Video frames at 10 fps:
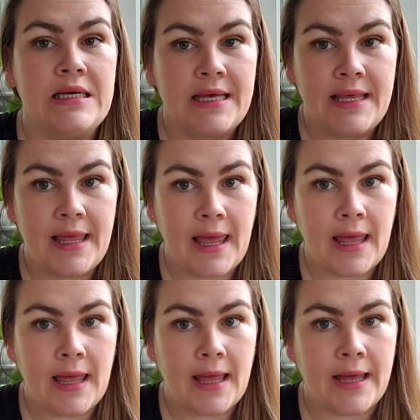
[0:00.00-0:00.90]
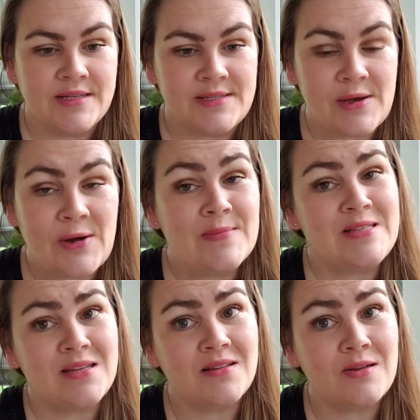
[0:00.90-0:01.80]
Yeah. So I'm
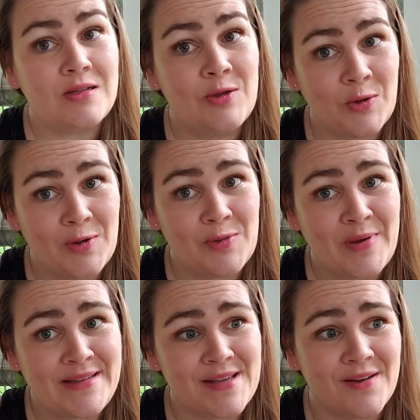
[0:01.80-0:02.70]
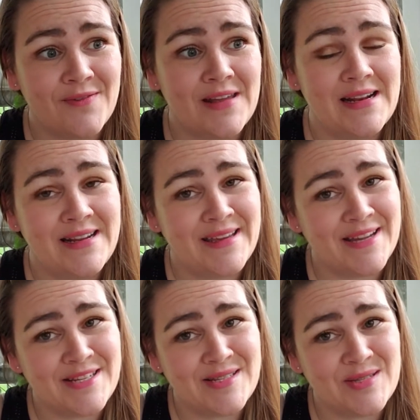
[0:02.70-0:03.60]
still a little annoyed with myself that I didn't
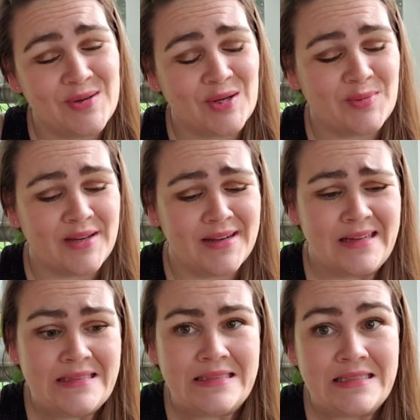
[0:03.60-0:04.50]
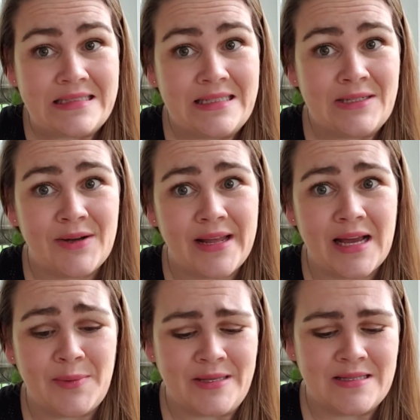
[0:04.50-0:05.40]
catch it sooner, but I know it
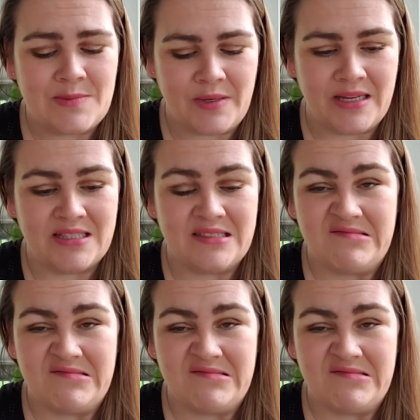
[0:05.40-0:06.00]
happens. But